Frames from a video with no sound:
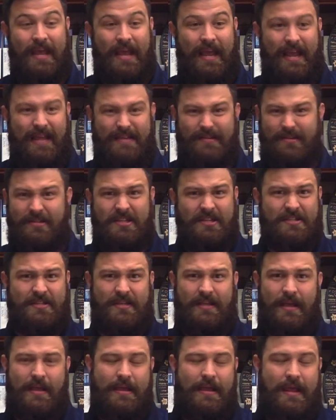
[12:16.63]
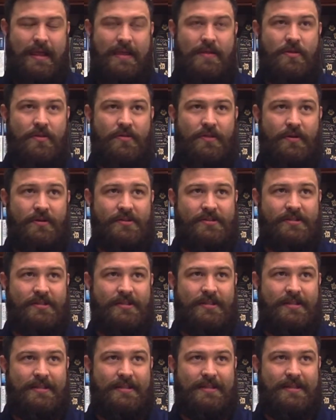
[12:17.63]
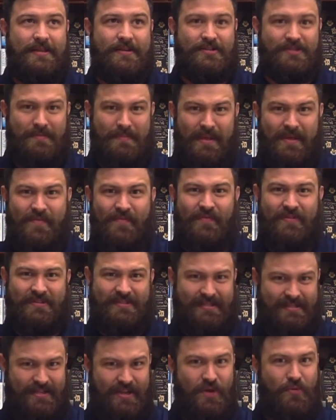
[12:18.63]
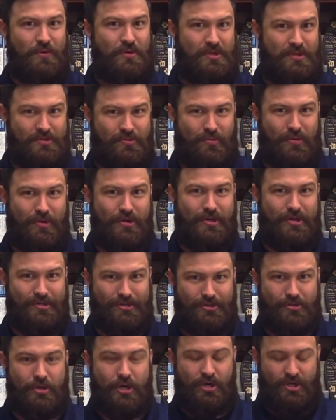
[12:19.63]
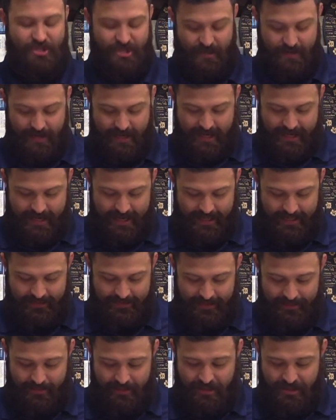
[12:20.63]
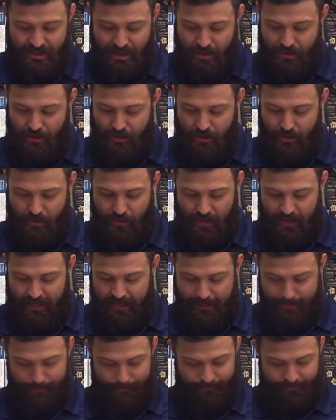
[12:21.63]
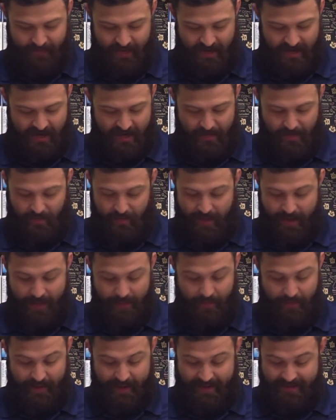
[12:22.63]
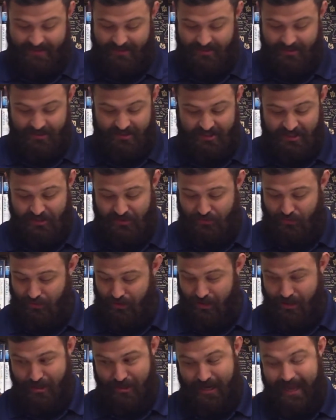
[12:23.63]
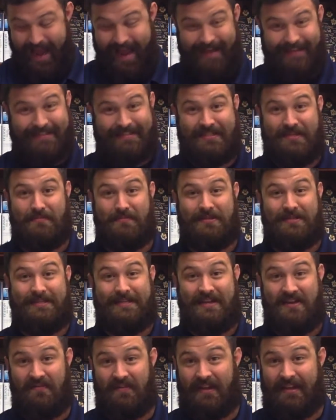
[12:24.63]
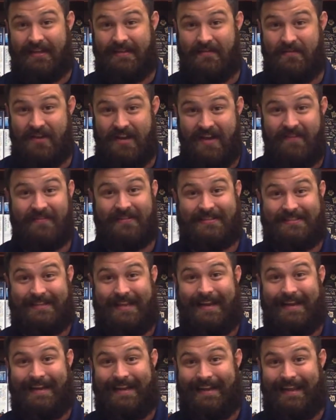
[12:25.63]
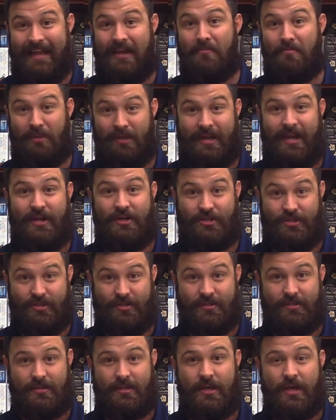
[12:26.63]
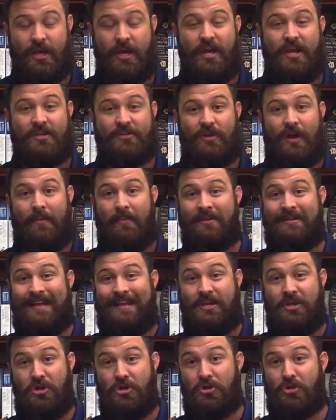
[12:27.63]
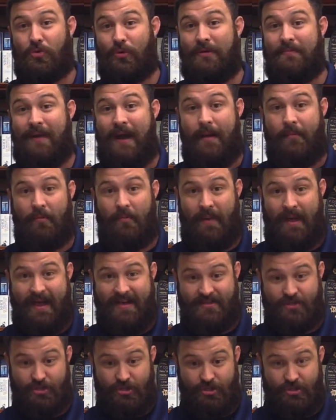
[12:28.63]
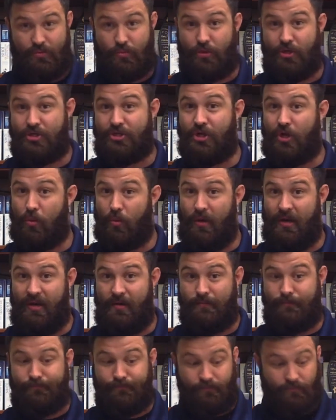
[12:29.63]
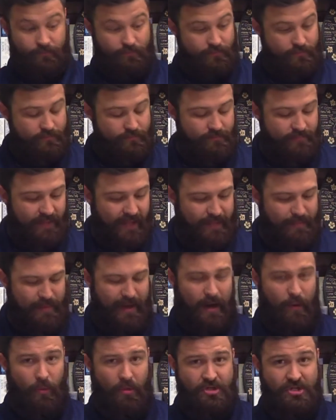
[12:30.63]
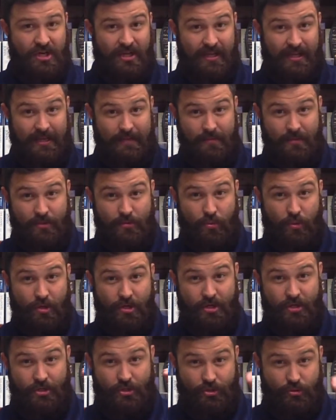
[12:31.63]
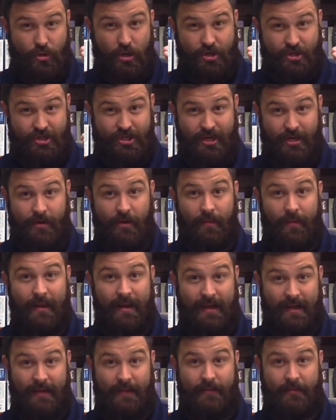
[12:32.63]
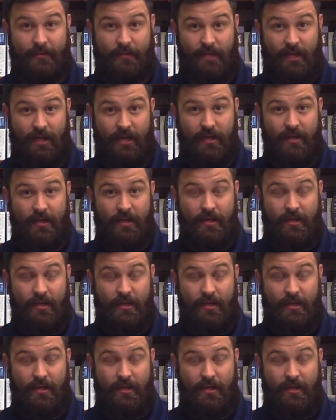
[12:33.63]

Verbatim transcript: And so this is, you know, there's there's some emphasis here with this word destruction. Let me show you um, a couple Bible passages. This word has some dev- devastating implications. So I'm going to take you to three Bible passages. We're just going to read them, but I want you to keep this word destruction in your mind, okay?